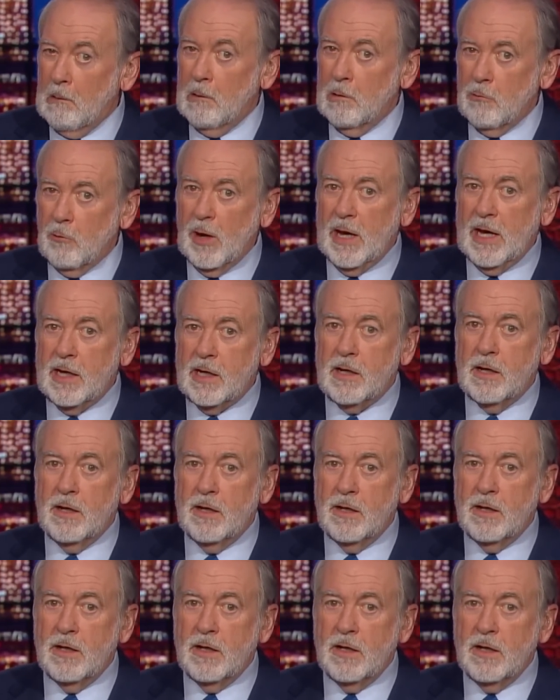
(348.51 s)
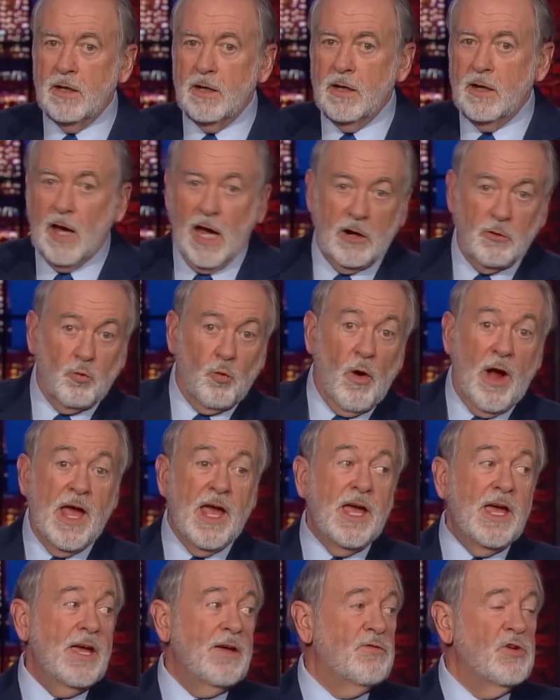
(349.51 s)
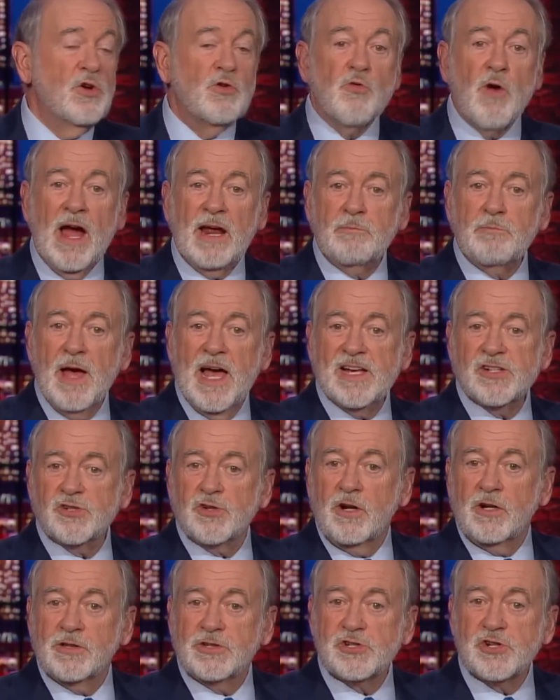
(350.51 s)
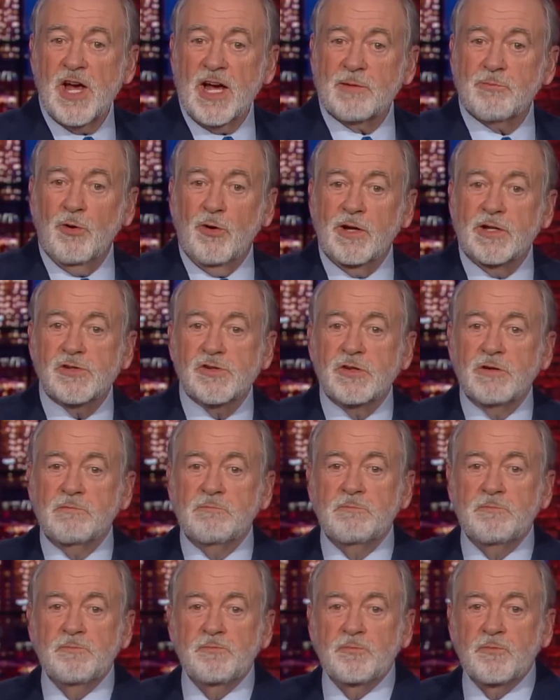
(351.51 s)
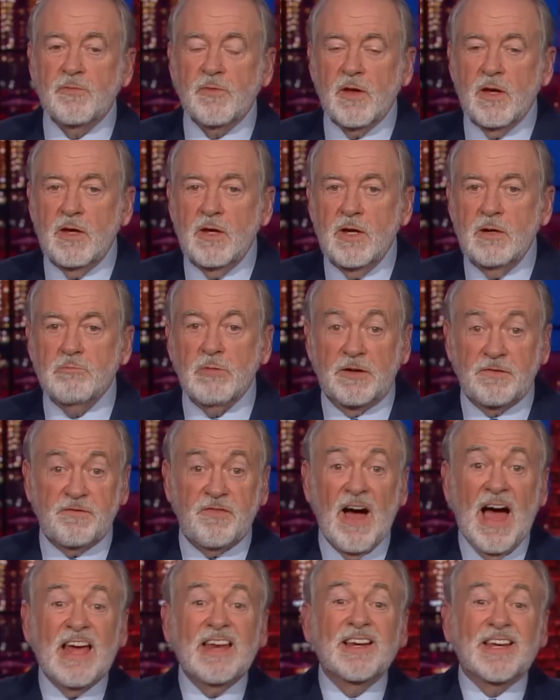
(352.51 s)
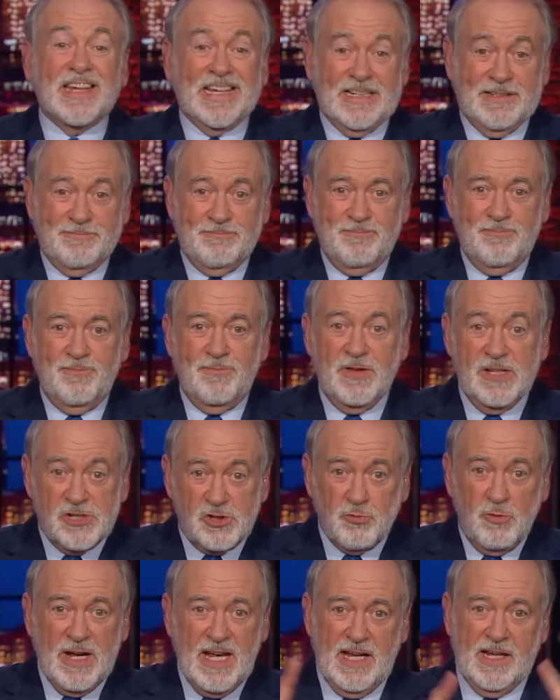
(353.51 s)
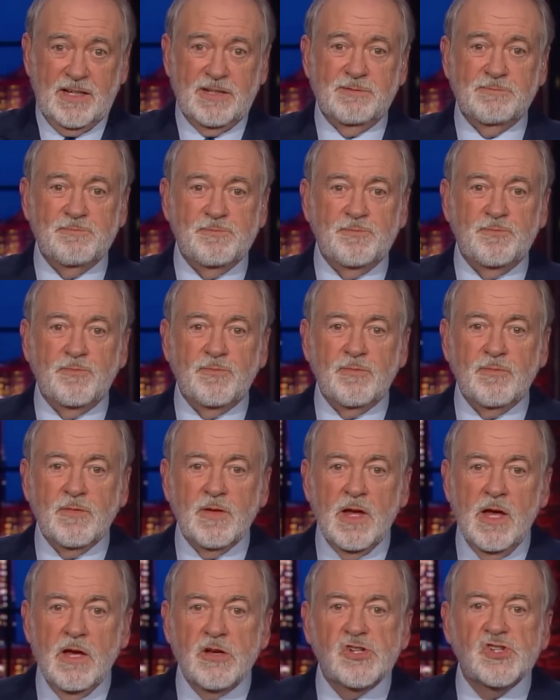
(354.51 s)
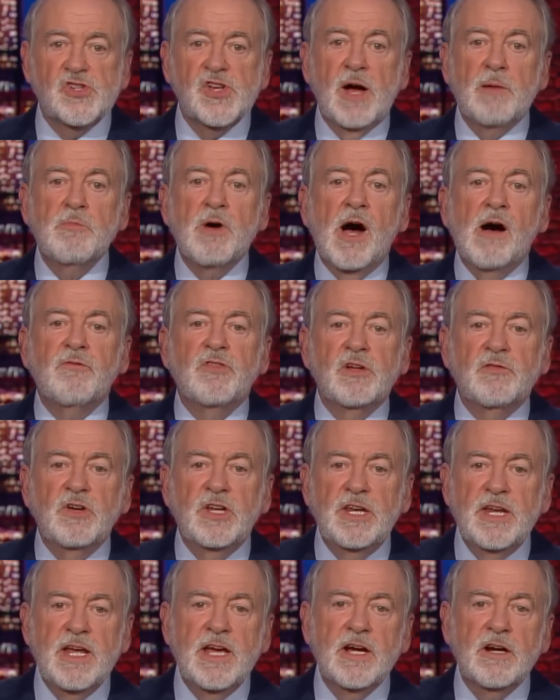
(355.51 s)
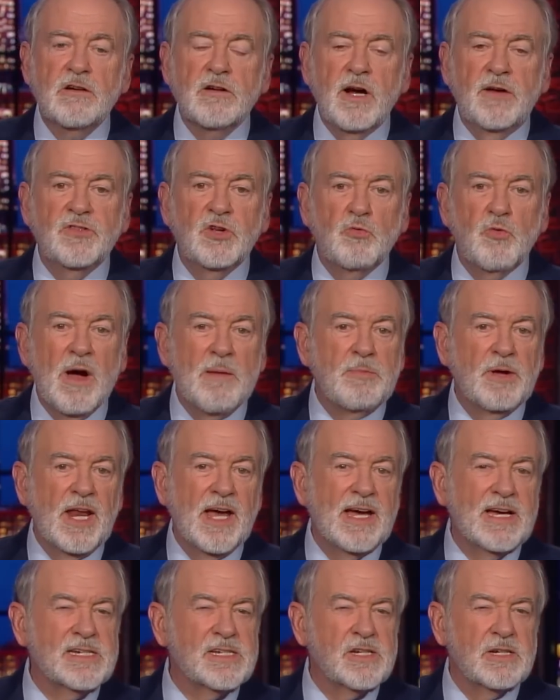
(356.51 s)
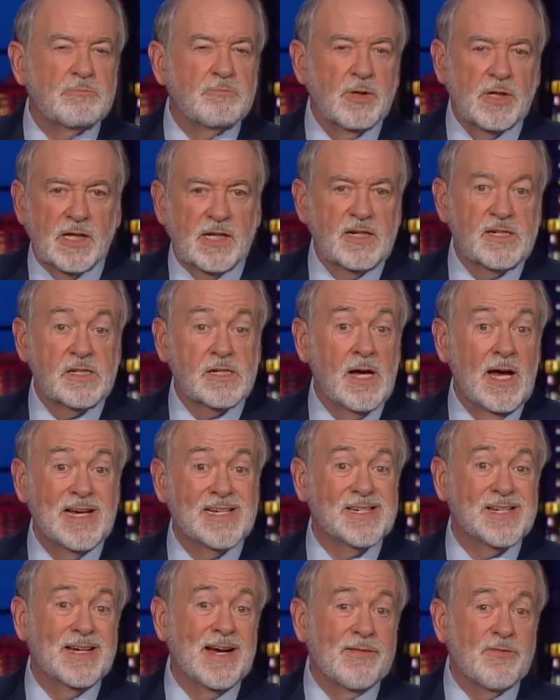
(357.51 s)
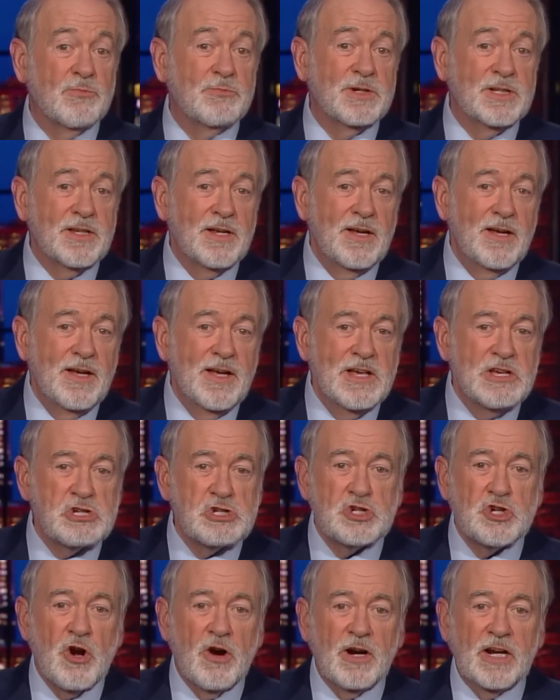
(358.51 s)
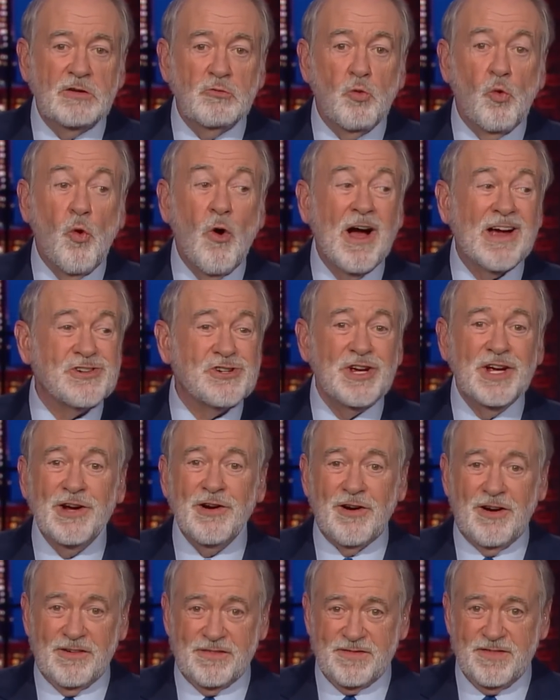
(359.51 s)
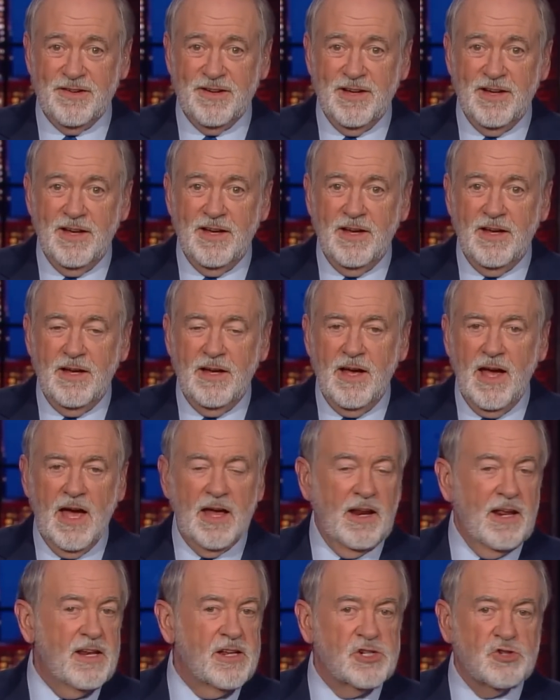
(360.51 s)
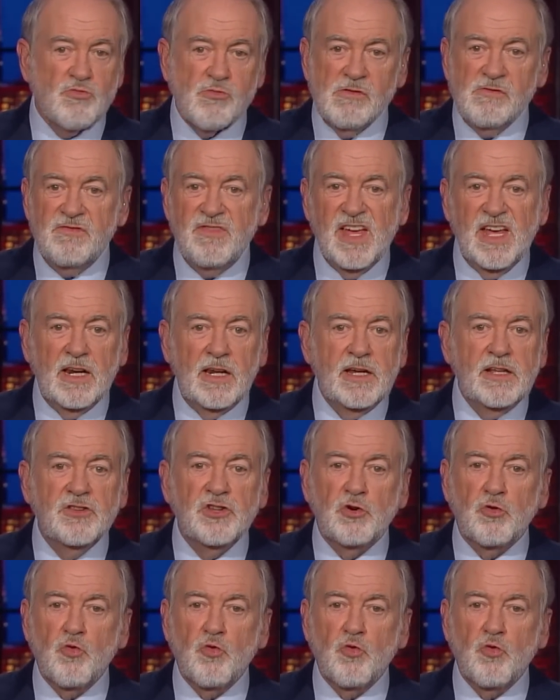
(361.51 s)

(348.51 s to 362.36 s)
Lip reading: wink, and wave you right past all the checkpoints. But finally, this week, some of the veneer of the weaponized and politicized government started washing off. And it is revealing the